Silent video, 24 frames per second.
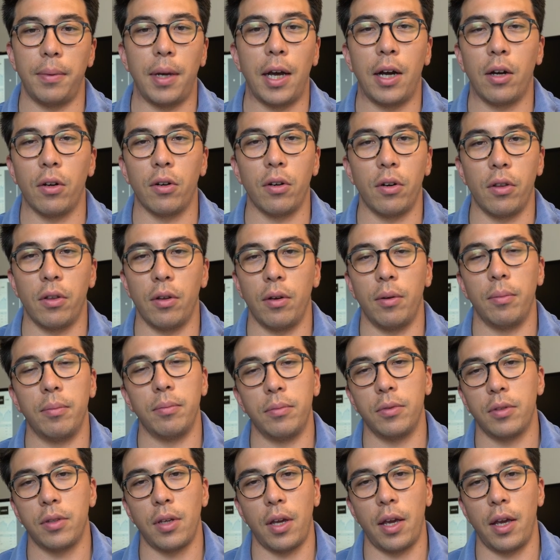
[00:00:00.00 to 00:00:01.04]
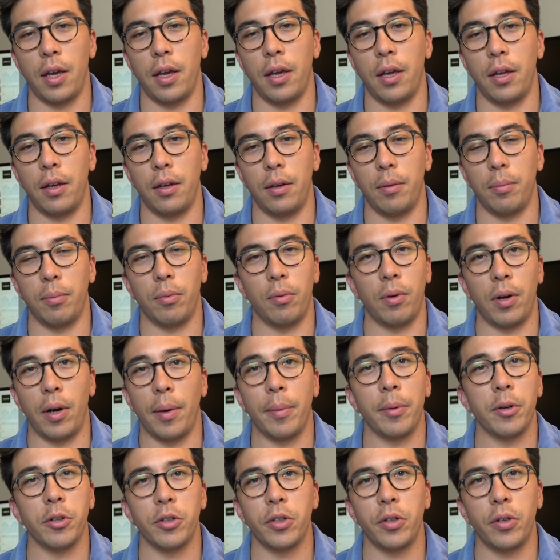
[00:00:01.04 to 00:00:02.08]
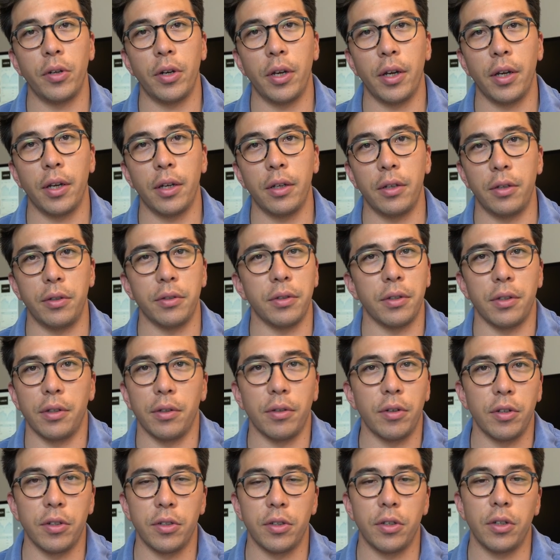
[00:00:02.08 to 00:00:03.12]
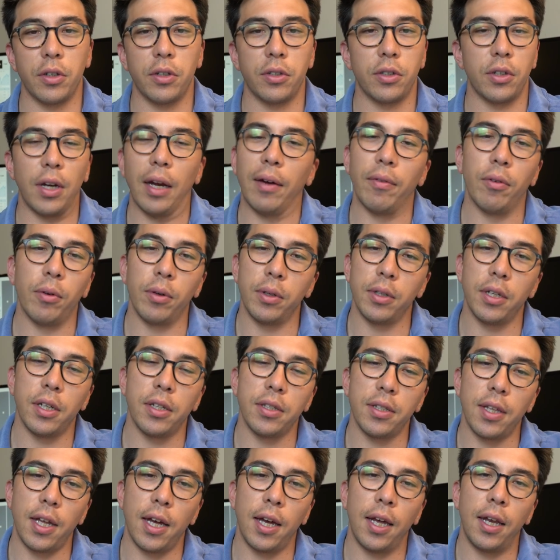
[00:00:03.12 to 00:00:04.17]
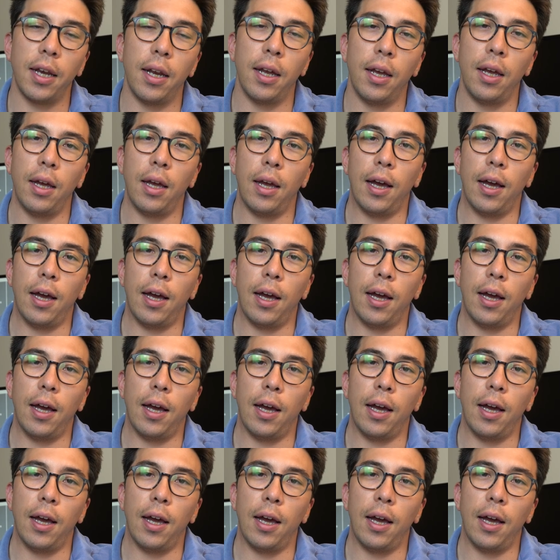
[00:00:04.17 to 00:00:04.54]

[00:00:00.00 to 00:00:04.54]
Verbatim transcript: algorithms and parameter tuning and using a grid search everyone does that